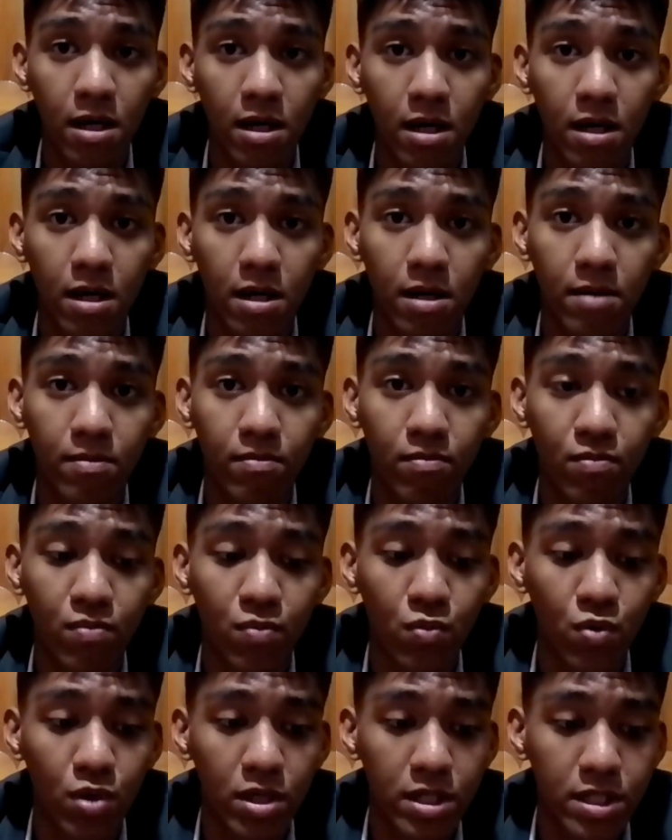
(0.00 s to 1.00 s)

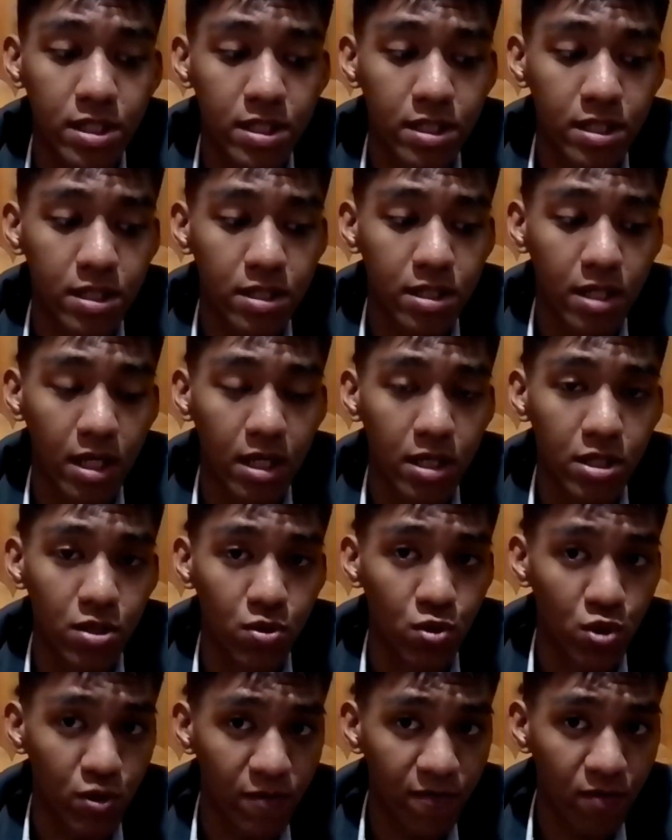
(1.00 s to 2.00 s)
was
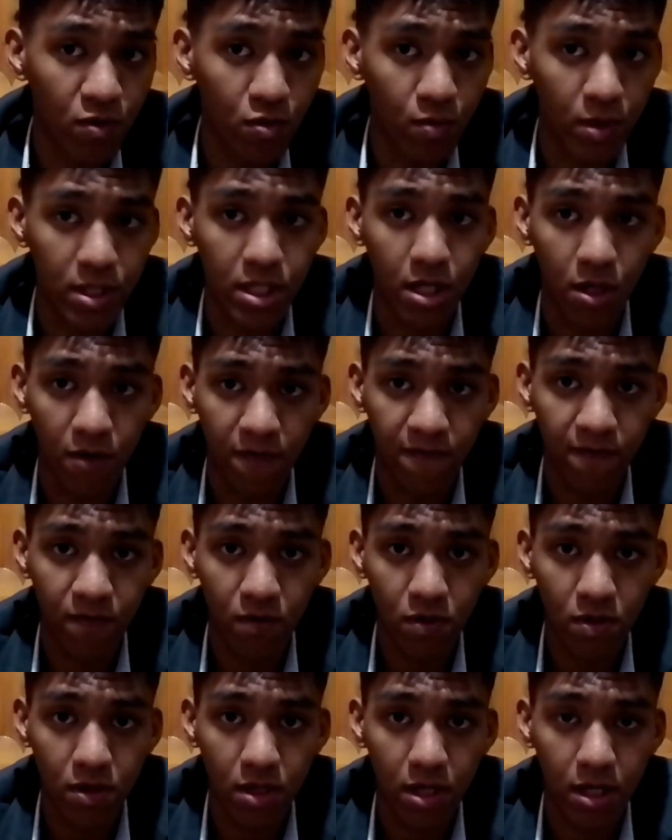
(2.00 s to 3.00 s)
useful, was
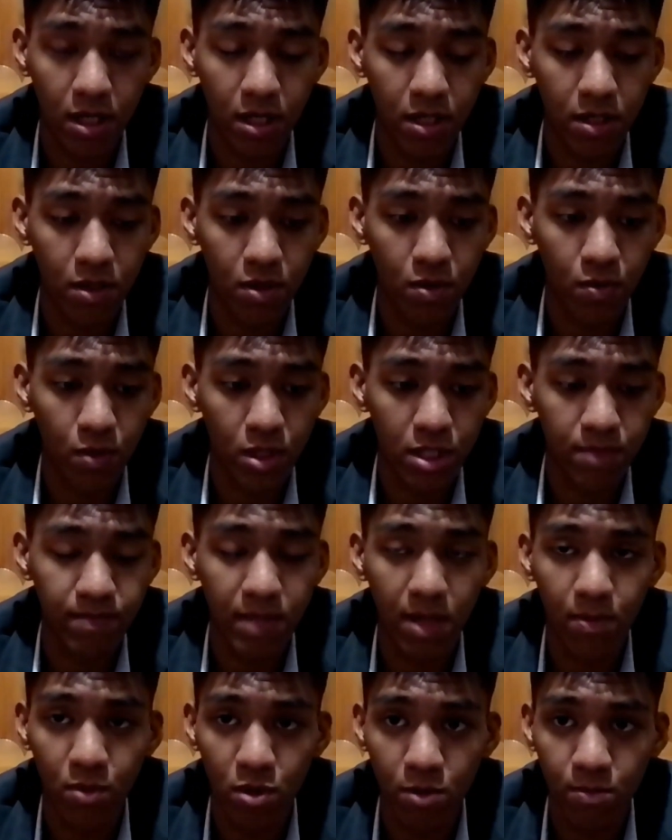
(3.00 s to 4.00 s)
helpful, and was
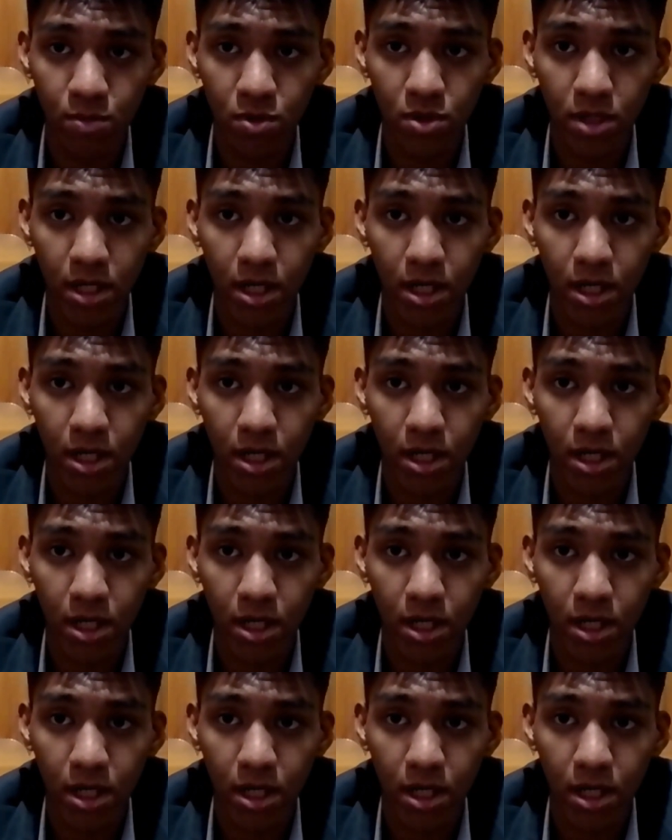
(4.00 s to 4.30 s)
memorable.